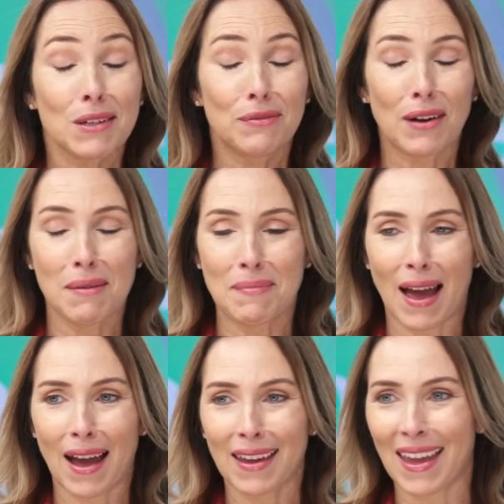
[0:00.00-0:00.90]
to fight
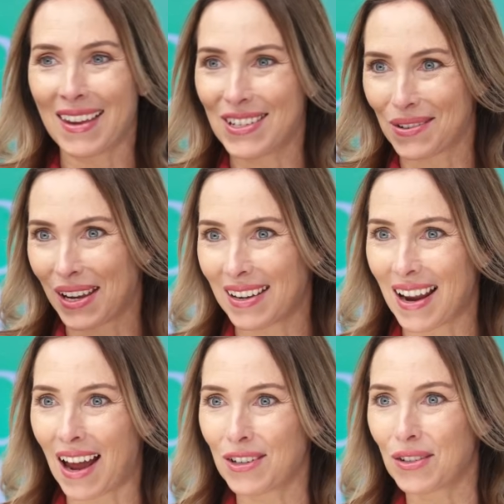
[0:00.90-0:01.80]
back and doing
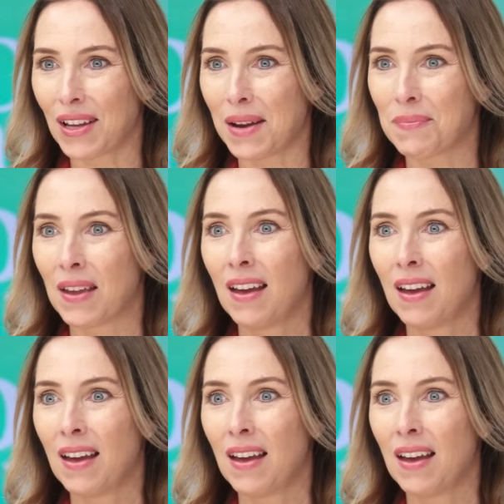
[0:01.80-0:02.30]
it naturally.